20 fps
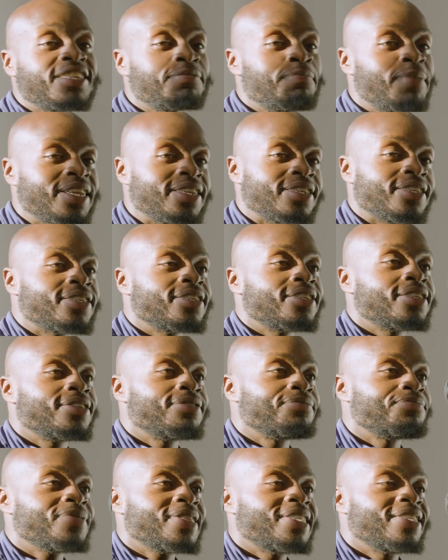Spence.
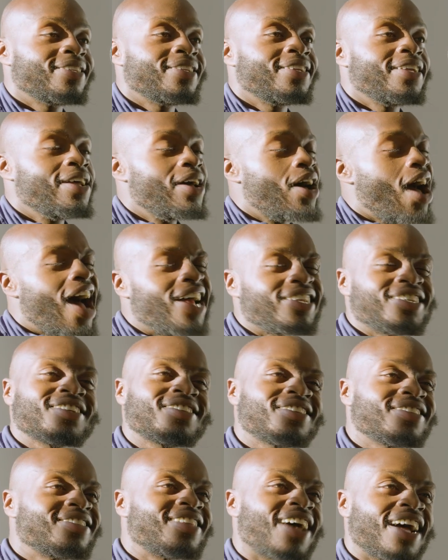I
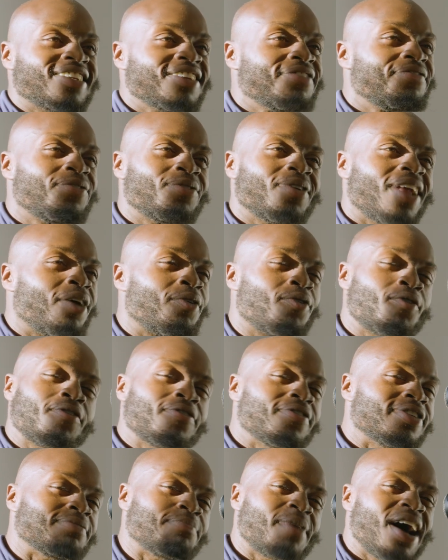just feel like
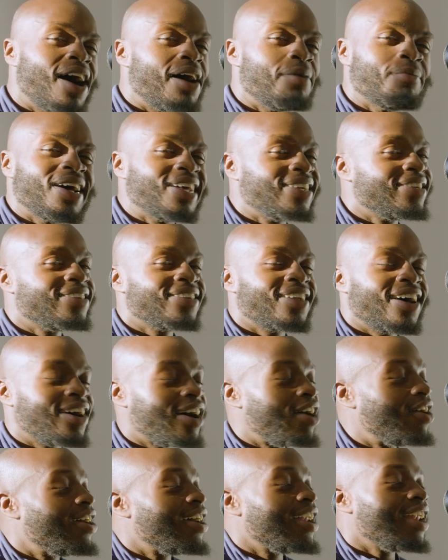Crawford is better, man. I
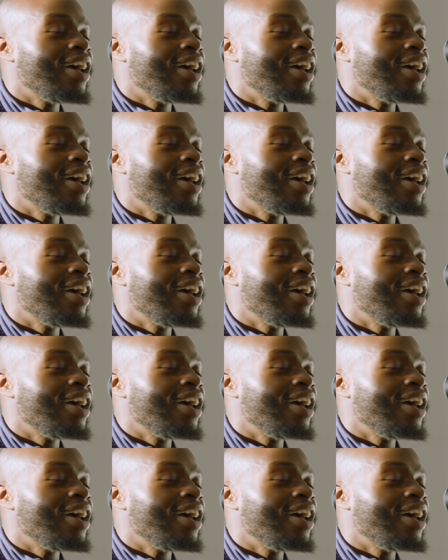can't